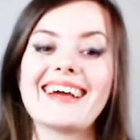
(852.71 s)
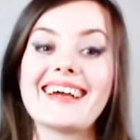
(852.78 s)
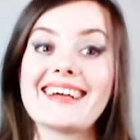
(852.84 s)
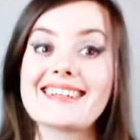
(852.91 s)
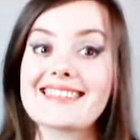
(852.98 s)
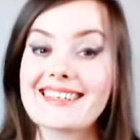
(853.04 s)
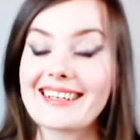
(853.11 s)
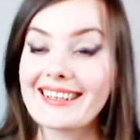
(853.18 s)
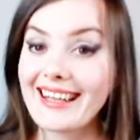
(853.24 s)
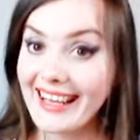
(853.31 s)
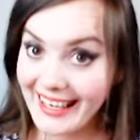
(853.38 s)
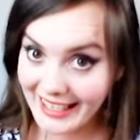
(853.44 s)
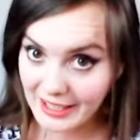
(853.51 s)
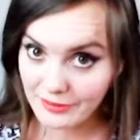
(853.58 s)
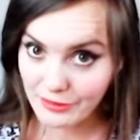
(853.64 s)
It's a
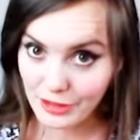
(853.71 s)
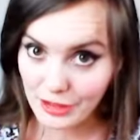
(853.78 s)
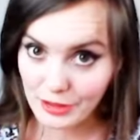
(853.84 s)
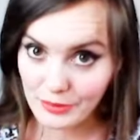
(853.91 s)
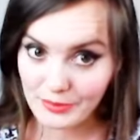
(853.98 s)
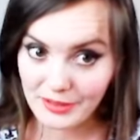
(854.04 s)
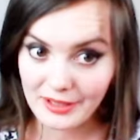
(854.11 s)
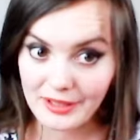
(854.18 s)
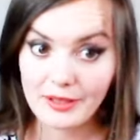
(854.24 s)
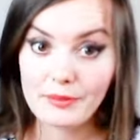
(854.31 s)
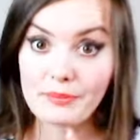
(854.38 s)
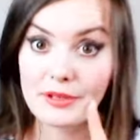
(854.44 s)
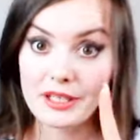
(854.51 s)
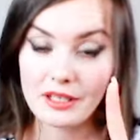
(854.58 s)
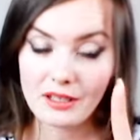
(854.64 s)
linking verb
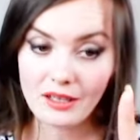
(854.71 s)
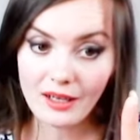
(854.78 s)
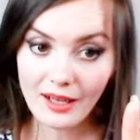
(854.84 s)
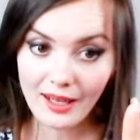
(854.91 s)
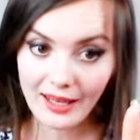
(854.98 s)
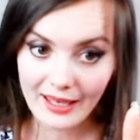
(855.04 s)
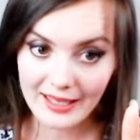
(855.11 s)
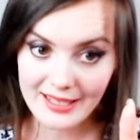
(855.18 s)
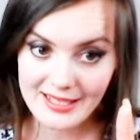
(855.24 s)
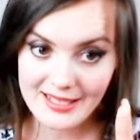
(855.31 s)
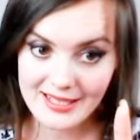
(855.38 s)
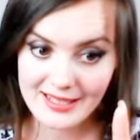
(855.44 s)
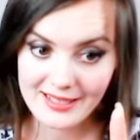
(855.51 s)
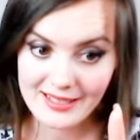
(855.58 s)
because,